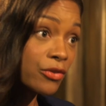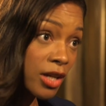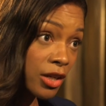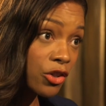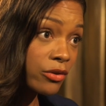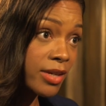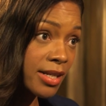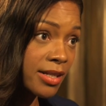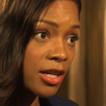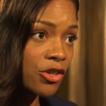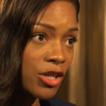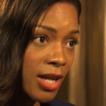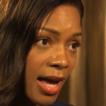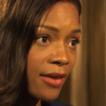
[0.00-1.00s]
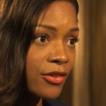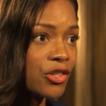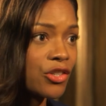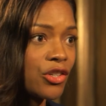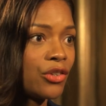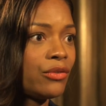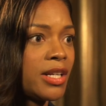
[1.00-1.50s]
you've done your research you have to
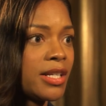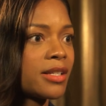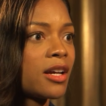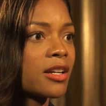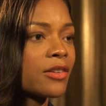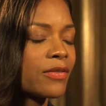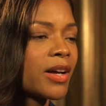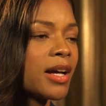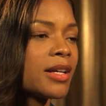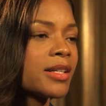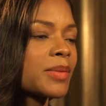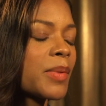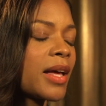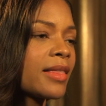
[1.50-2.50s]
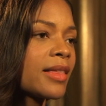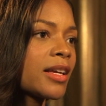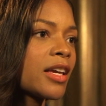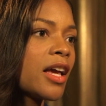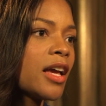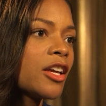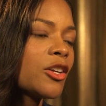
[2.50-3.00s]
do your research first but i
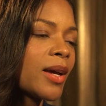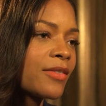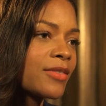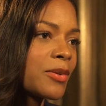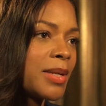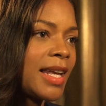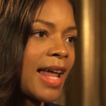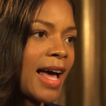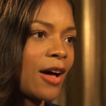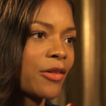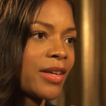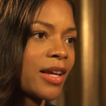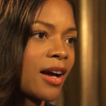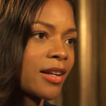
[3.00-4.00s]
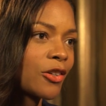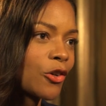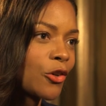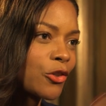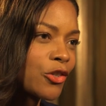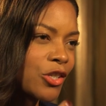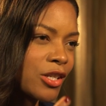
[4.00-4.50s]
think you have to allow the
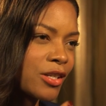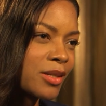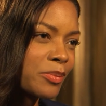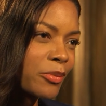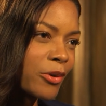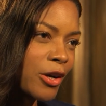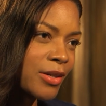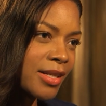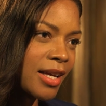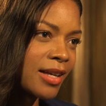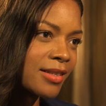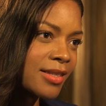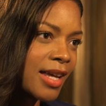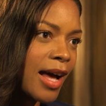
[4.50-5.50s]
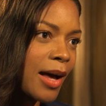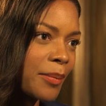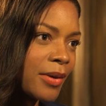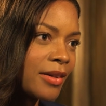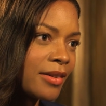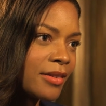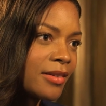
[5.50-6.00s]
unconscious process to
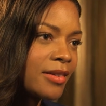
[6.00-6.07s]
happen